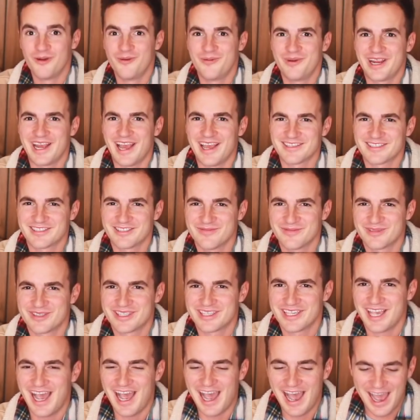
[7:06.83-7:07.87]
Oh, we got some
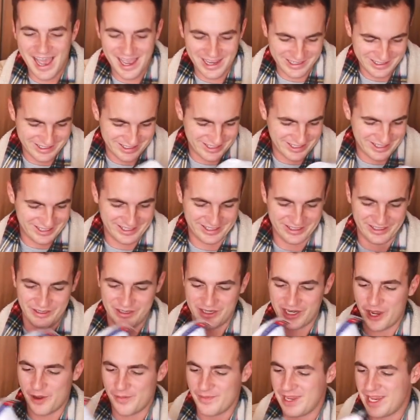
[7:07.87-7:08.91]
socks.
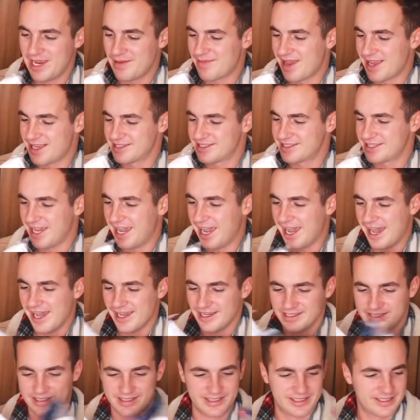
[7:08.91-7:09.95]
You know me and my
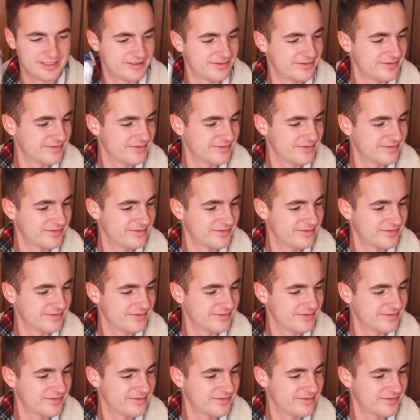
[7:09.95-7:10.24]
socks.